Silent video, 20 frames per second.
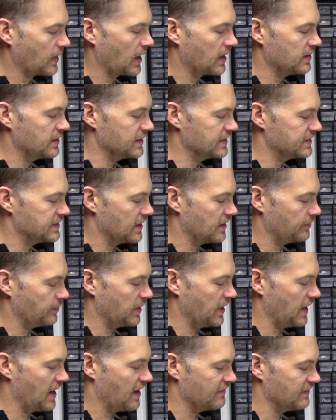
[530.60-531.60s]
I'm
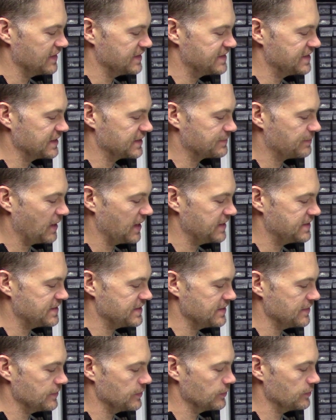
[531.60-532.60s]
going to have a
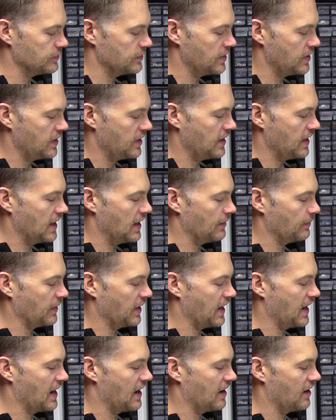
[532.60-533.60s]
6x2, and I'm going
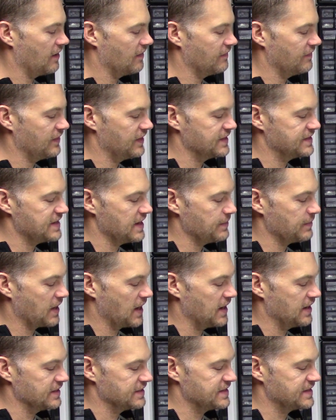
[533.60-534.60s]
to have the same
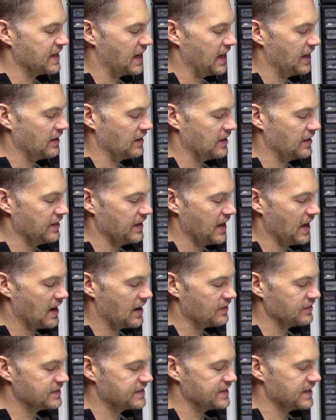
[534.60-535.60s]
kind of style on the
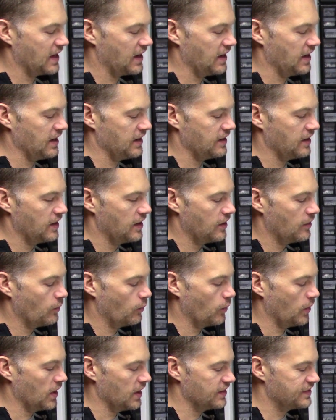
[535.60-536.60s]
outside
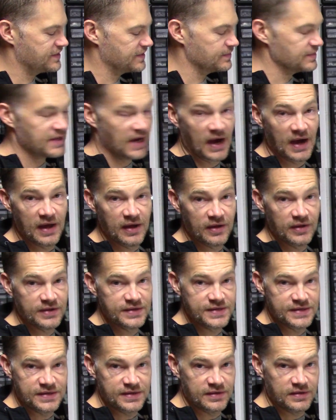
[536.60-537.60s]
with some
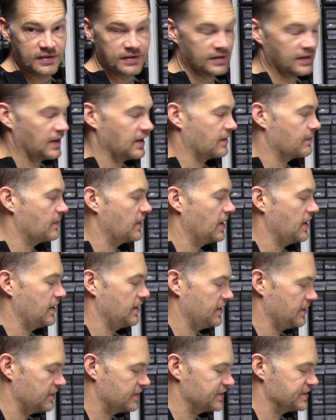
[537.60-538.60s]
tiles, like my
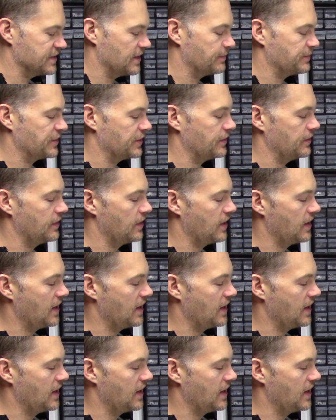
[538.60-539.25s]
interceptor.